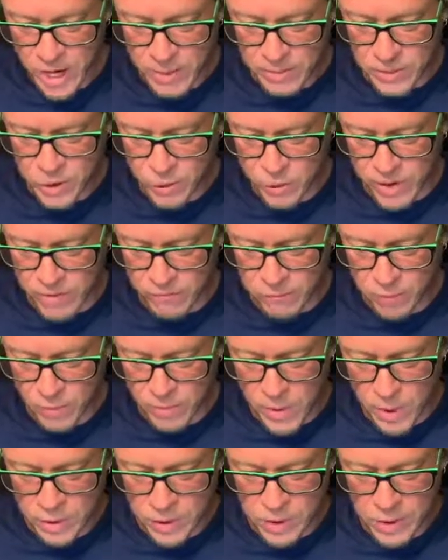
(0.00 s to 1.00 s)
between
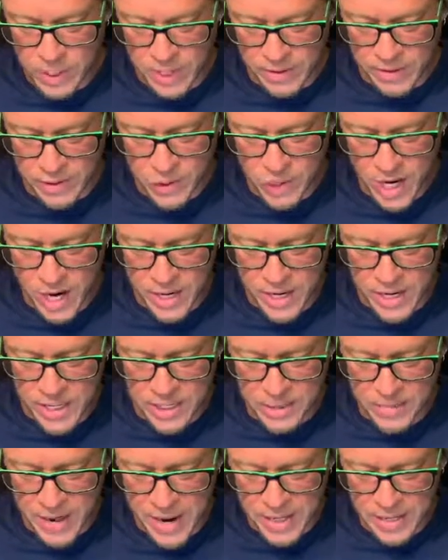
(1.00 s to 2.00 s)
Formosa and the
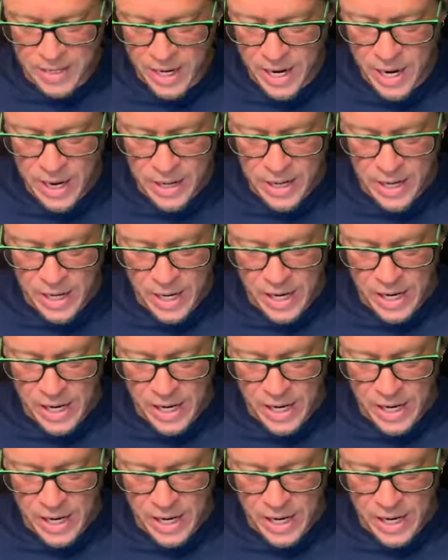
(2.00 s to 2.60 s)
Chinese mainland